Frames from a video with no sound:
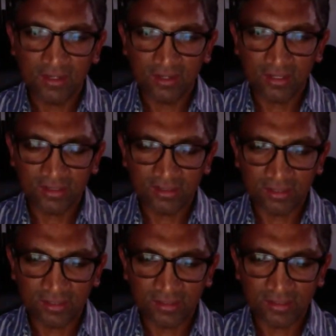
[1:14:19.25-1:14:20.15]
on,
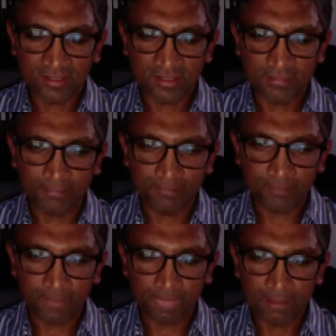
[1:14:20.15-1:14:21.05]
on um,
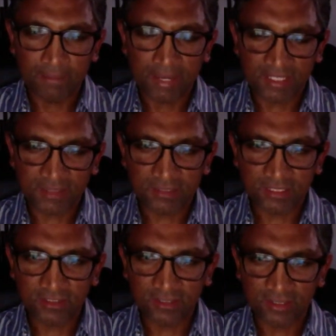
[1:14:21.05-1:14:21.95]

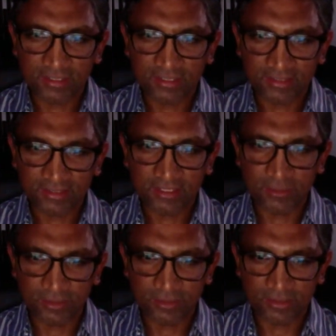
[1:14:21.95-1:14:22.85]
maximally tolerated
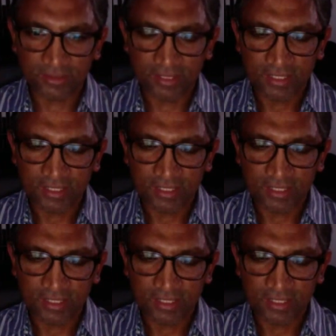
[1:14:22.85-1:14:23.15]
doses.